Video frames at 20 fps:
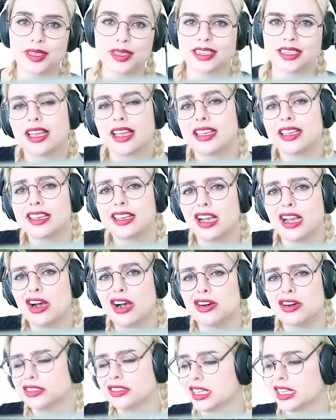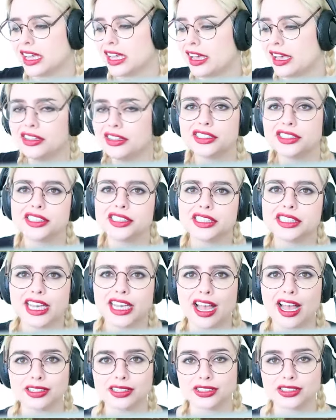I mean, I can go like all the
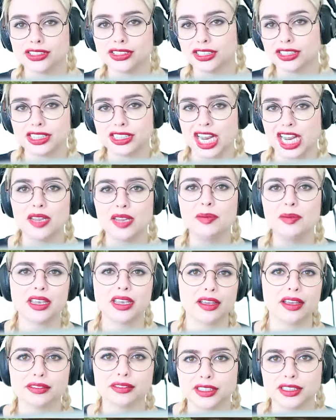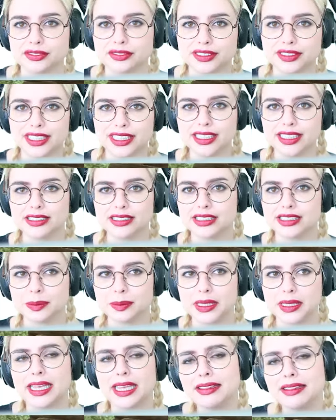other guys just start taming everything and
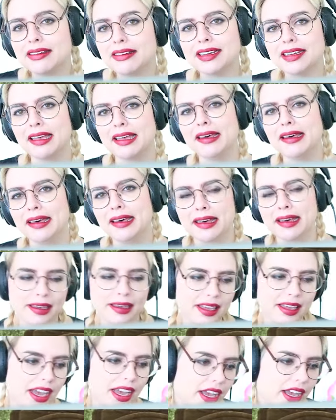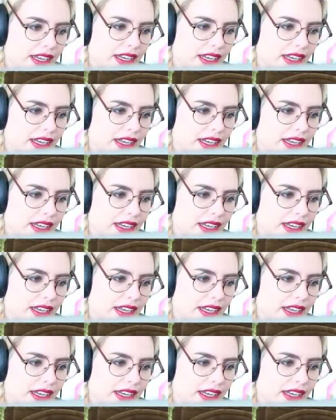just be like, look, uh,